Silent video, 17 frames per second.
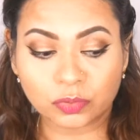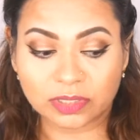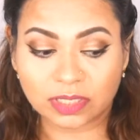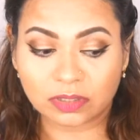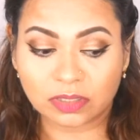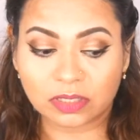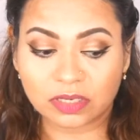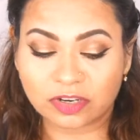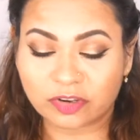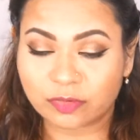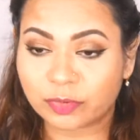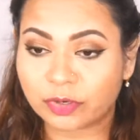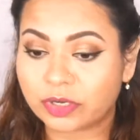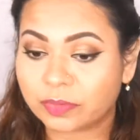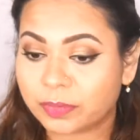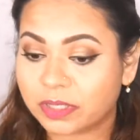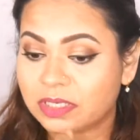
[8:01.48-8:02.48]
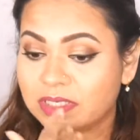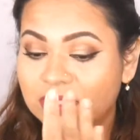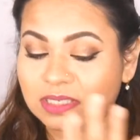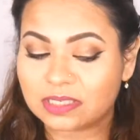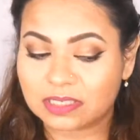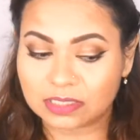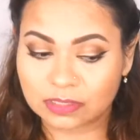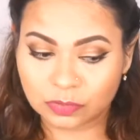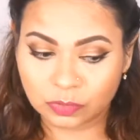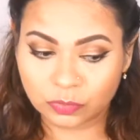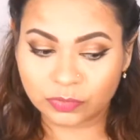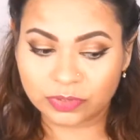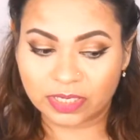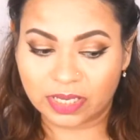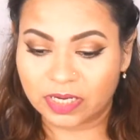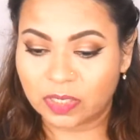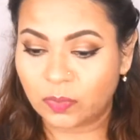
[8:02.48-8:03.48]
lose out a lot of product, because this is
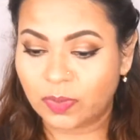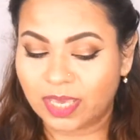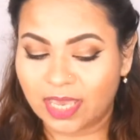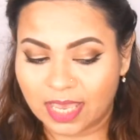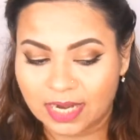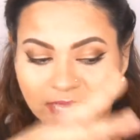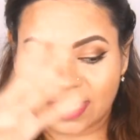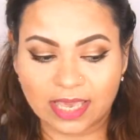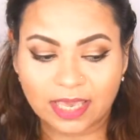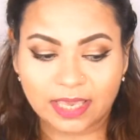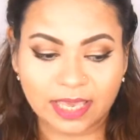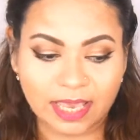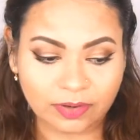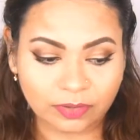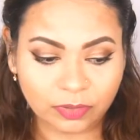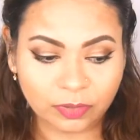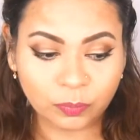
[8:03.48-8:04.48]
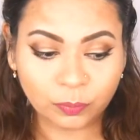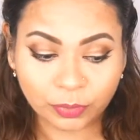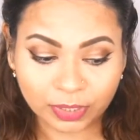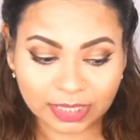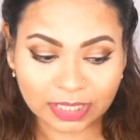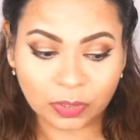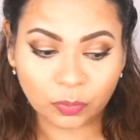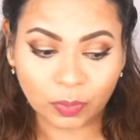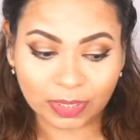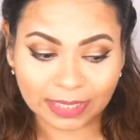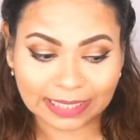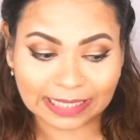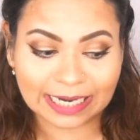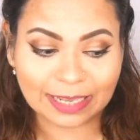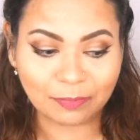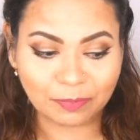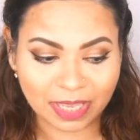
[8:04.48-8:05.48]
loose anyway and it can get pretty
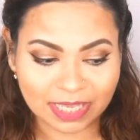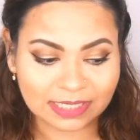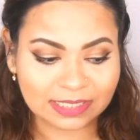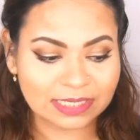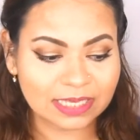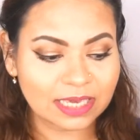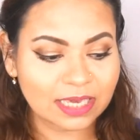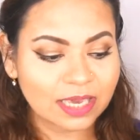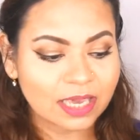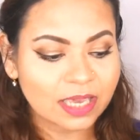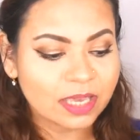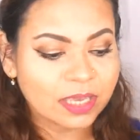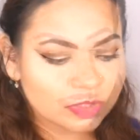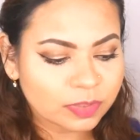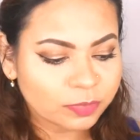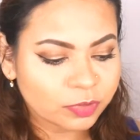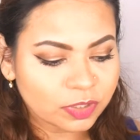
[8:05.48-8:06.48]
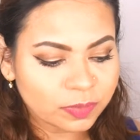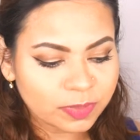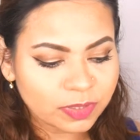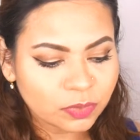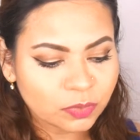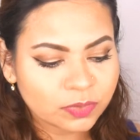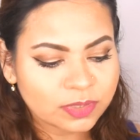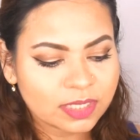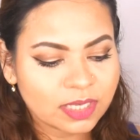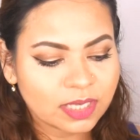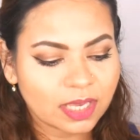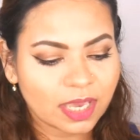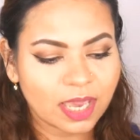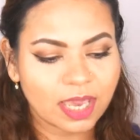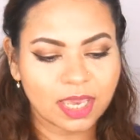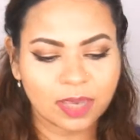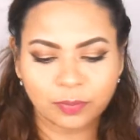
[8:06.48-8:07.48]
quickly messy. So I'm going to be using
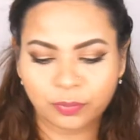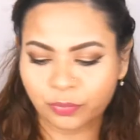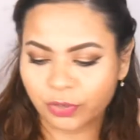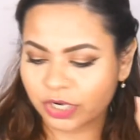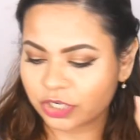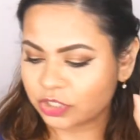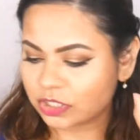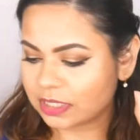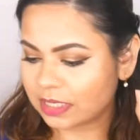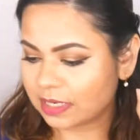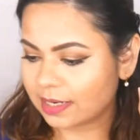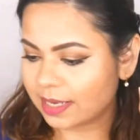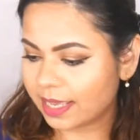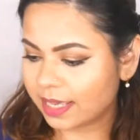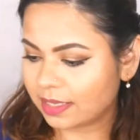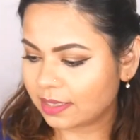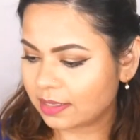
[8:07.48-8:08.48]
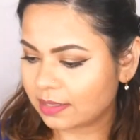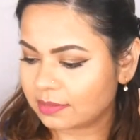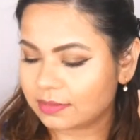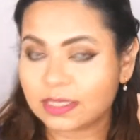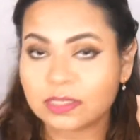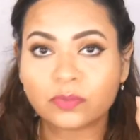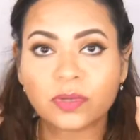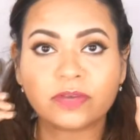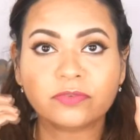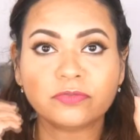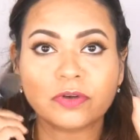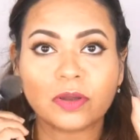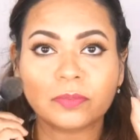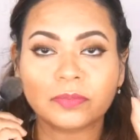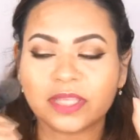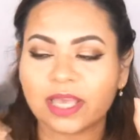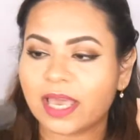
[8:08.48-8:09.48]
a brush like this one
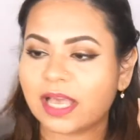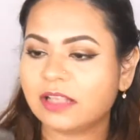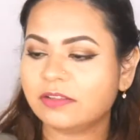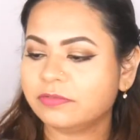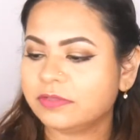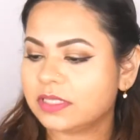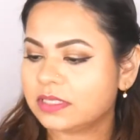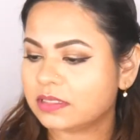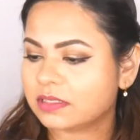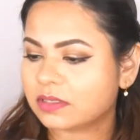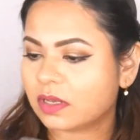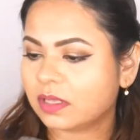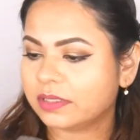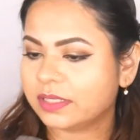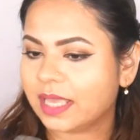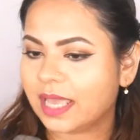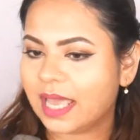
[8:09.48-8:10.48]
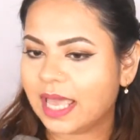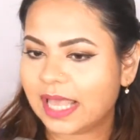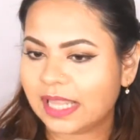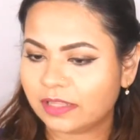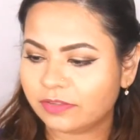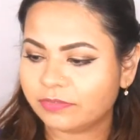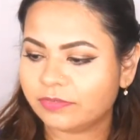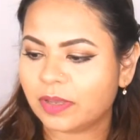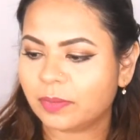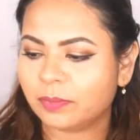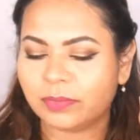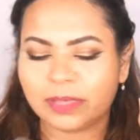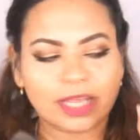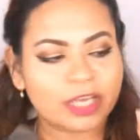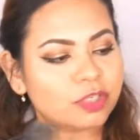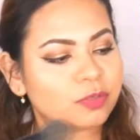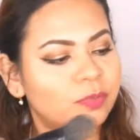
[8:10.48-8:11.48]
from the e.l.f. This is called the e.l.f.
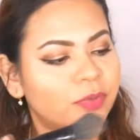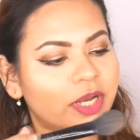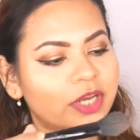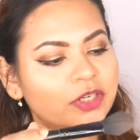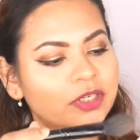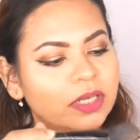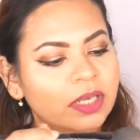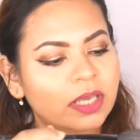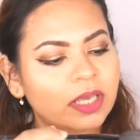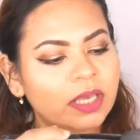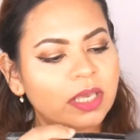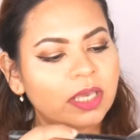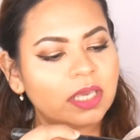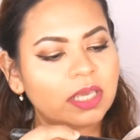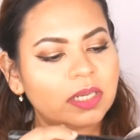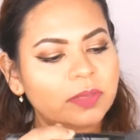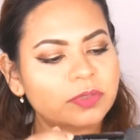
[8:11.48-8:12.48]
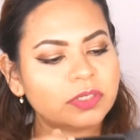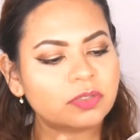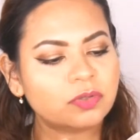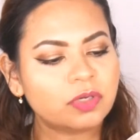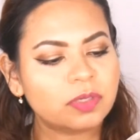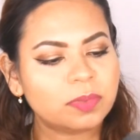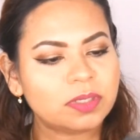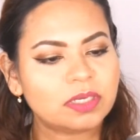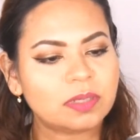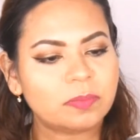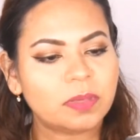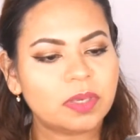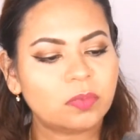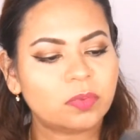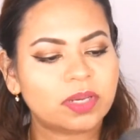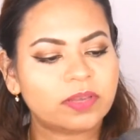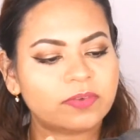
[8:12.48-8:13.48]
blush brush, and I'm just going to be
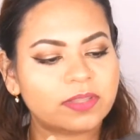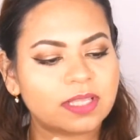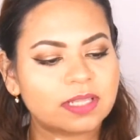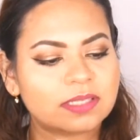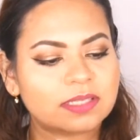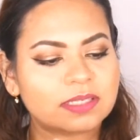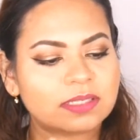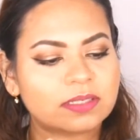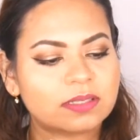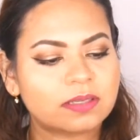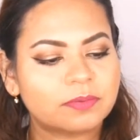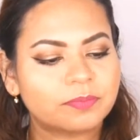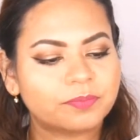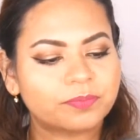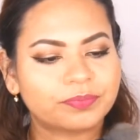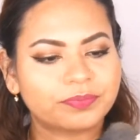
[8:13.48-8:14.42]
dipping whatever that's